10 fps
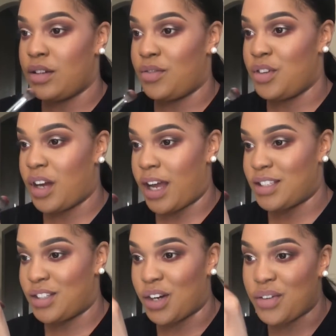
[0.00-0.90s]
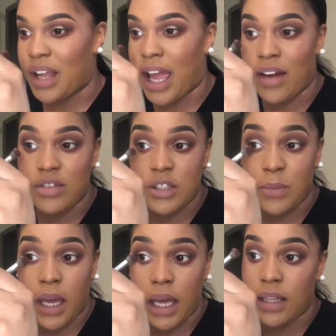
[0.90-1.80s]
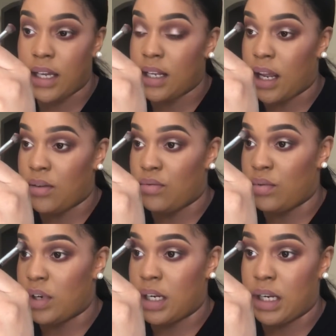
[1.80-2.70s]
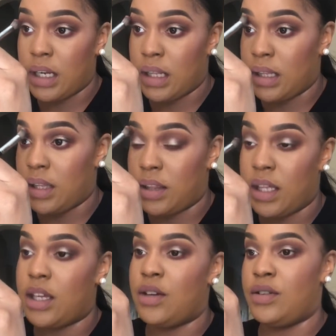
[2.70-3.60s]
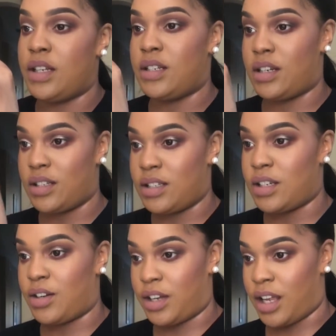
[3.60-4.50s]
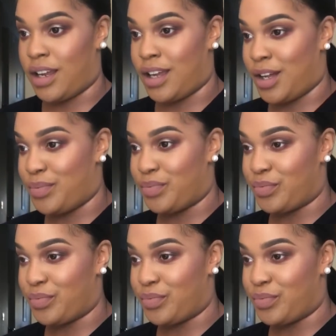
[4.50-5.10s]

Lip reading: If you guys don't have this palette, I really think you need to consider getting it.